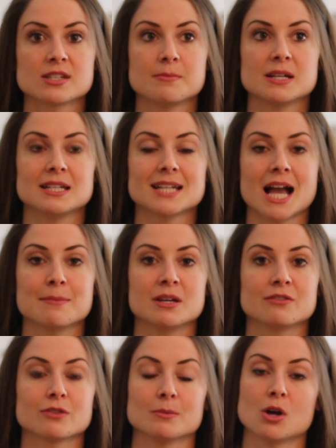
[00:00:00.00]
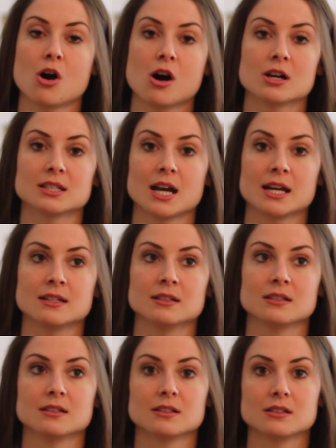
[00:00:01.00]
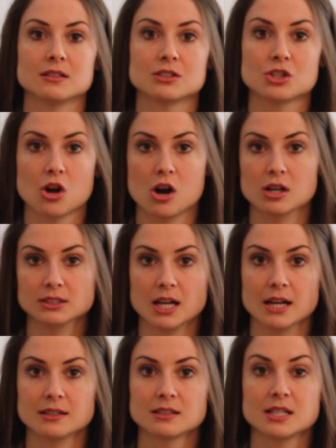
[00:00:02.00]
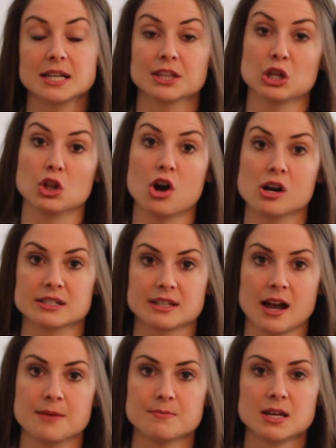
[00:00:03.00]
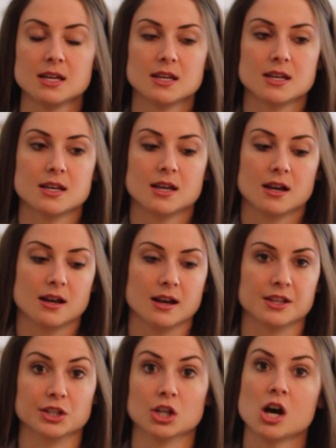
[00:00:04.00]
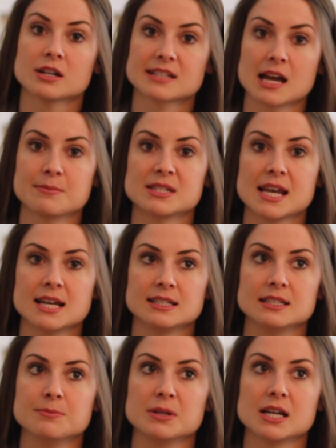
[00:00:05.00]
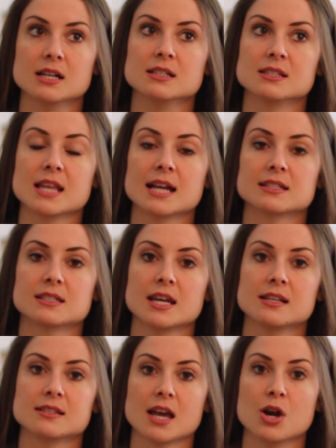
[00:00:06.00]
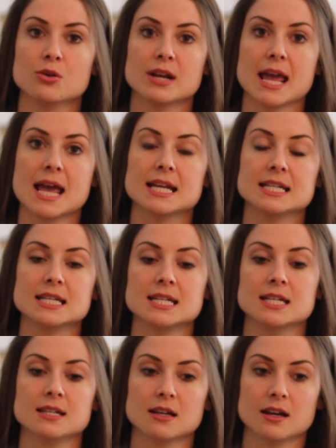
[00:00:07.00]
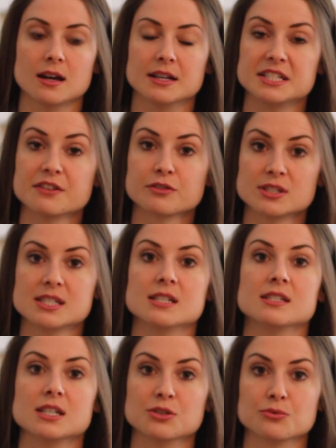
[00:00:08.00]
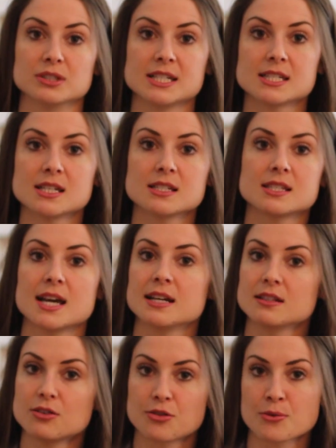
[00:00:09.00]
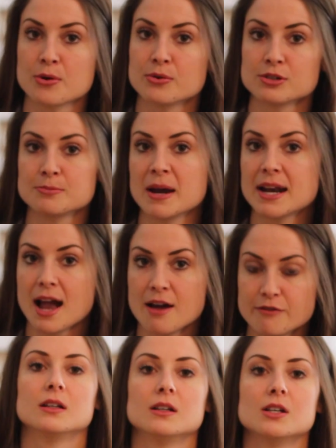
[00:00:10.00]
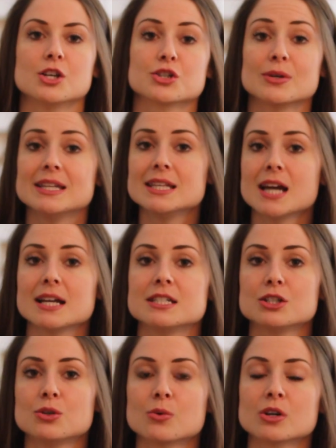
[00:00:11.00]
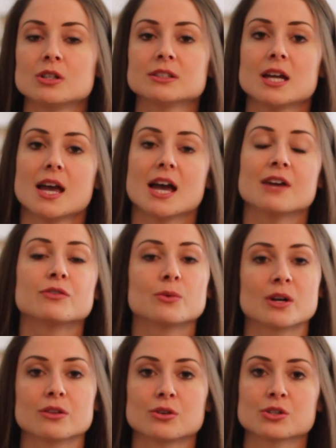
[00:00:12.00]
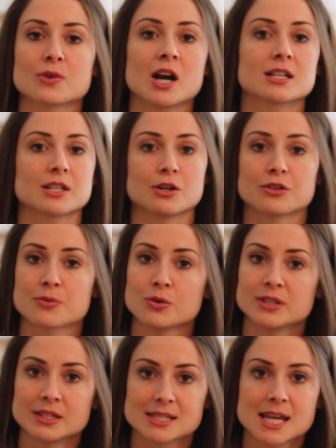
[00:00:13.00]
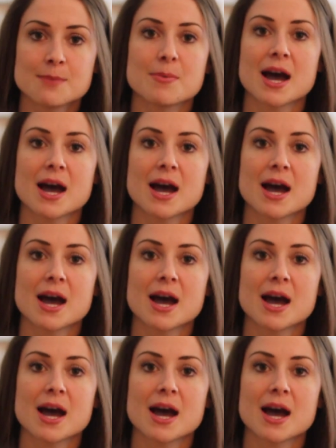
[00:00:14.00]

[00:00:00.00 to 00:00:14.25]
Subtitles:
somebody timing from the hog line to get the long time. The long time is handy because that takes out any differences in releases that throwers might have. So in the ideal world, every one of those rocks that are thrown on the same